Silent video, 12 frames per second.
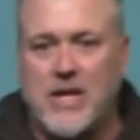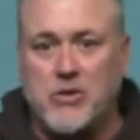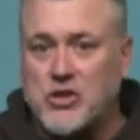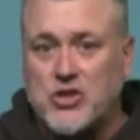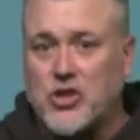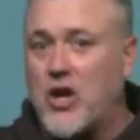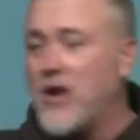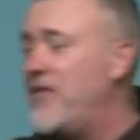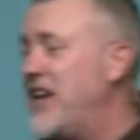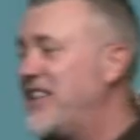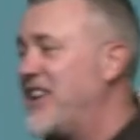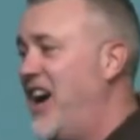I'll
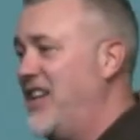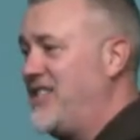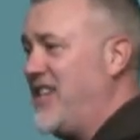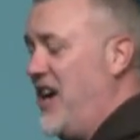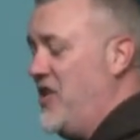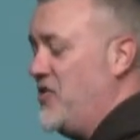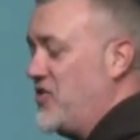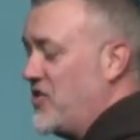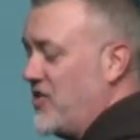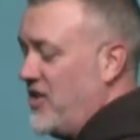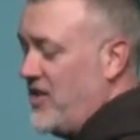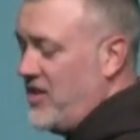serve in God's
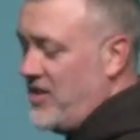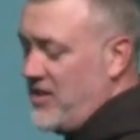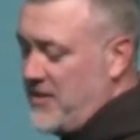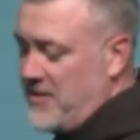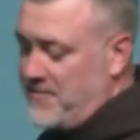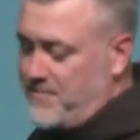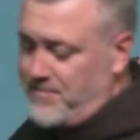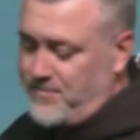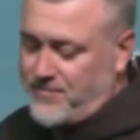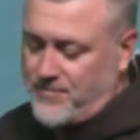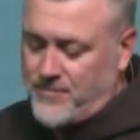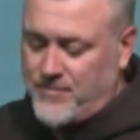house.
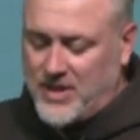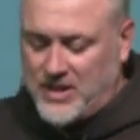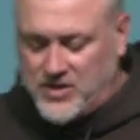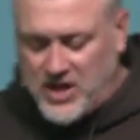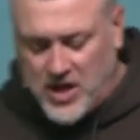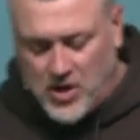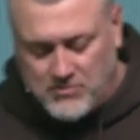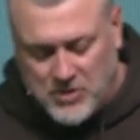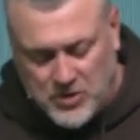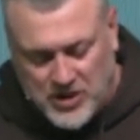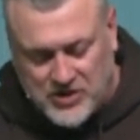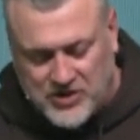D.L.
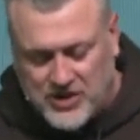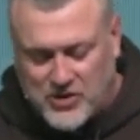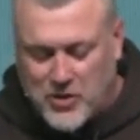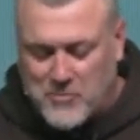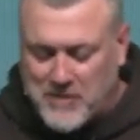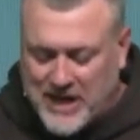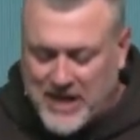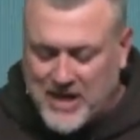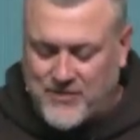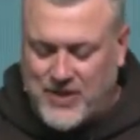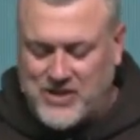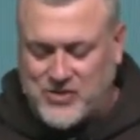Moody said, there are many
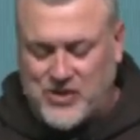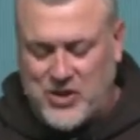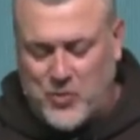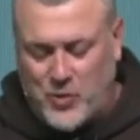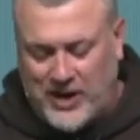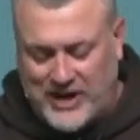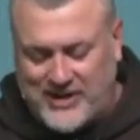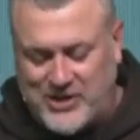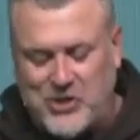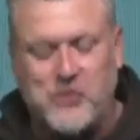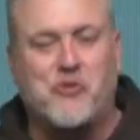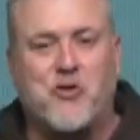of us that are willing
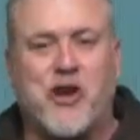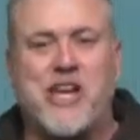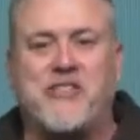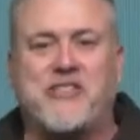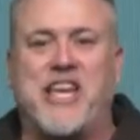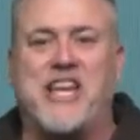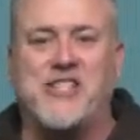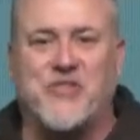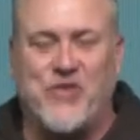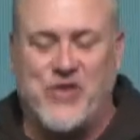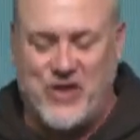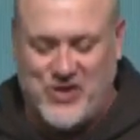to do great things
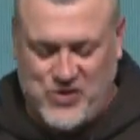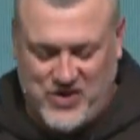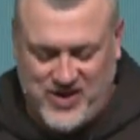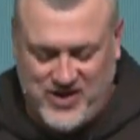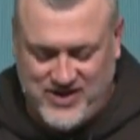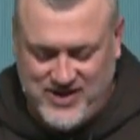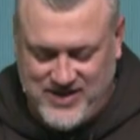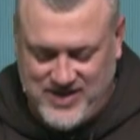for the Lord,